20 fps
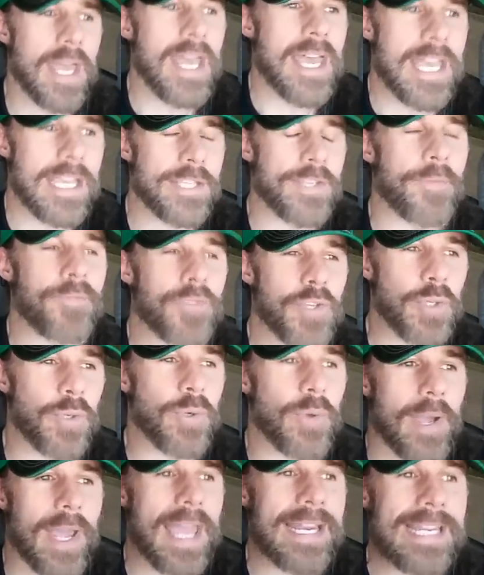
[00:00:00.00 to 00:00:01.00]
is if
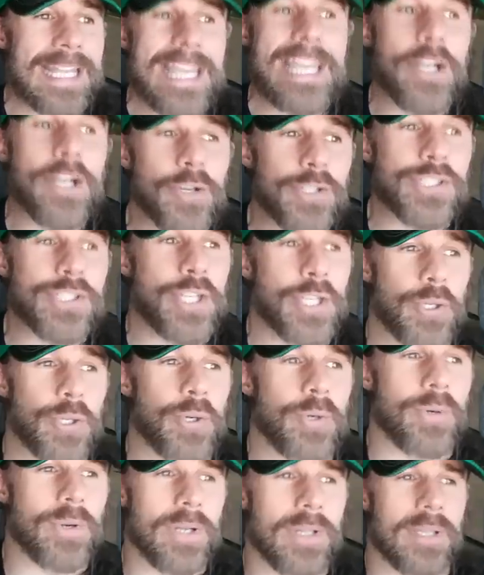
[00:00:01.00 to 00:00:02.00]
you adhere
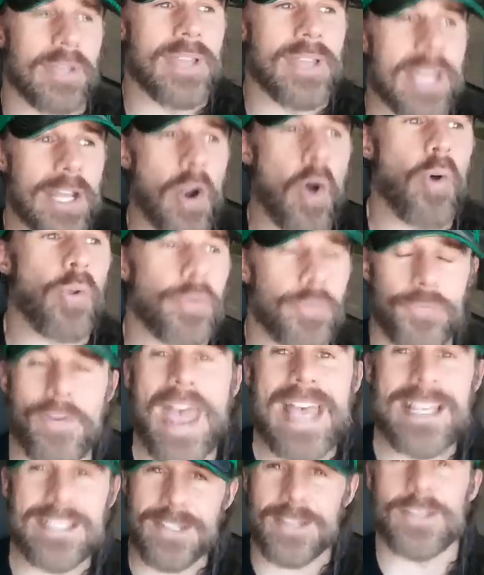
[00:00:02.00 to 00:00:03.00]
to and hold
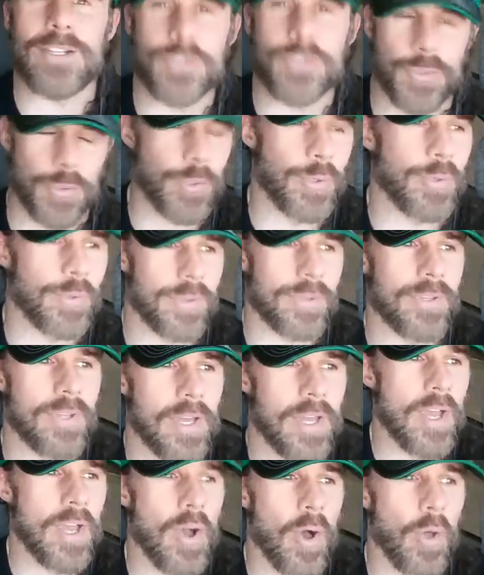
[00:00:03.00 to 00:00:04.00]
fast to the truth,
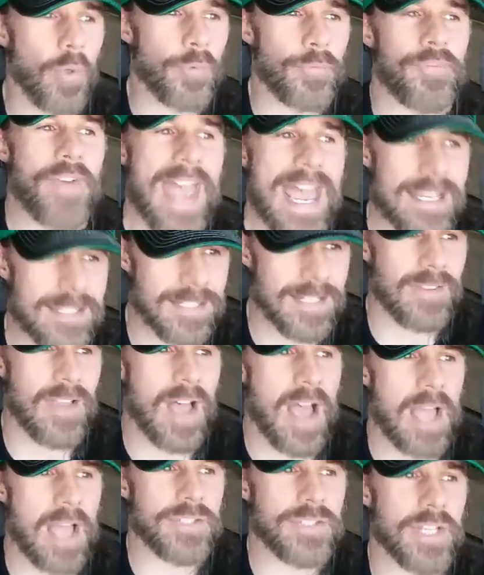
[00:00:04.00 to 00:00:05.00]
hold fast to
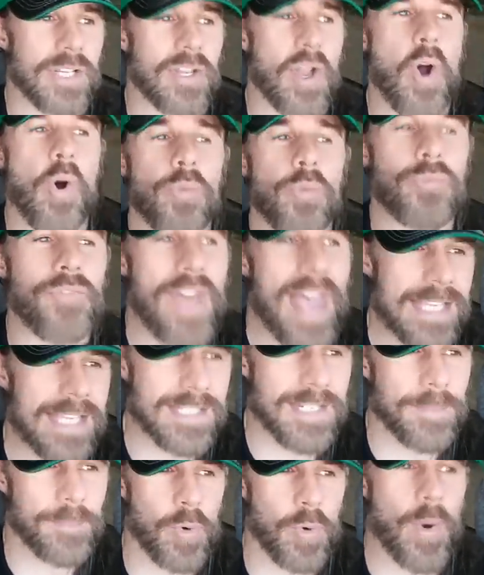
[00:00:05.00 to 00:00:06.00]
logic, hold fast
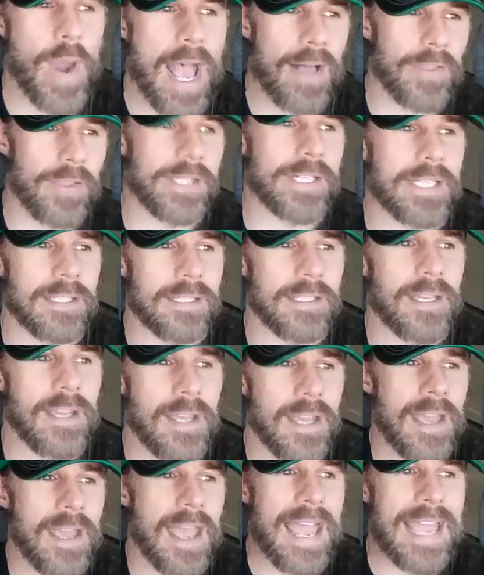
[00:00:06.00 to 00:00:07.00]
to morality,
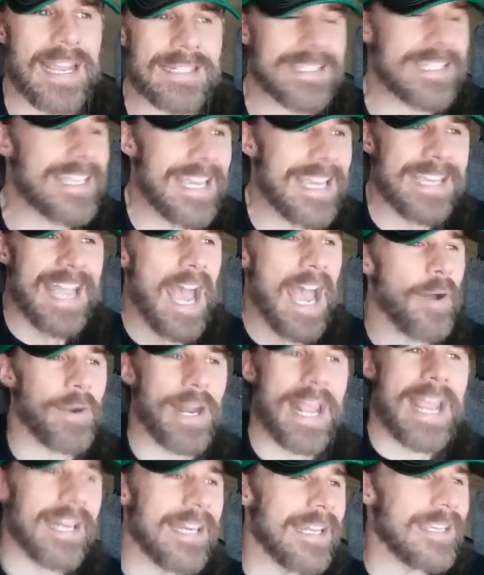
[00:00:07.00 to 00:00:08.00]
and kick out
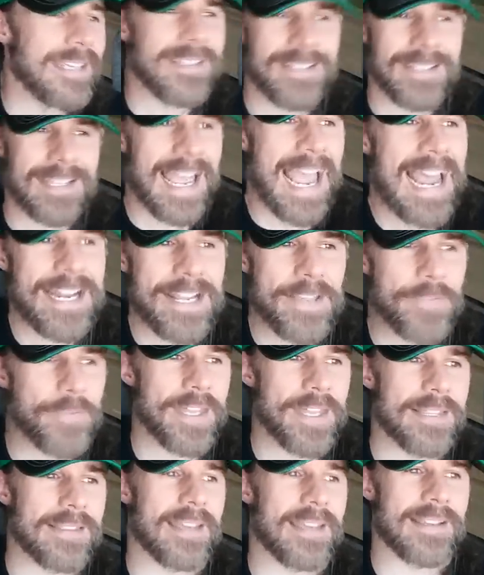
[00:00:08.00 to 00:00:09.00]

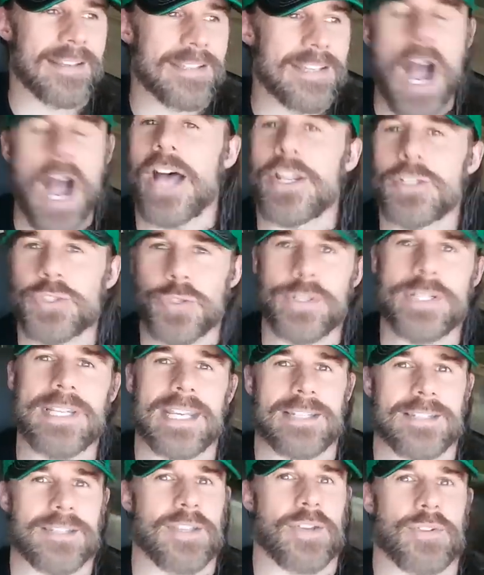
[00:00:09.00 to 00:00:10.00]
anything that
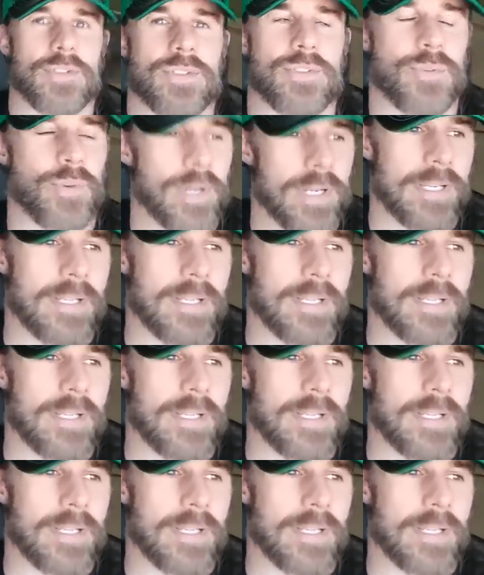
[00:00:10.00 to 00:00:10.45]
contradicts those three.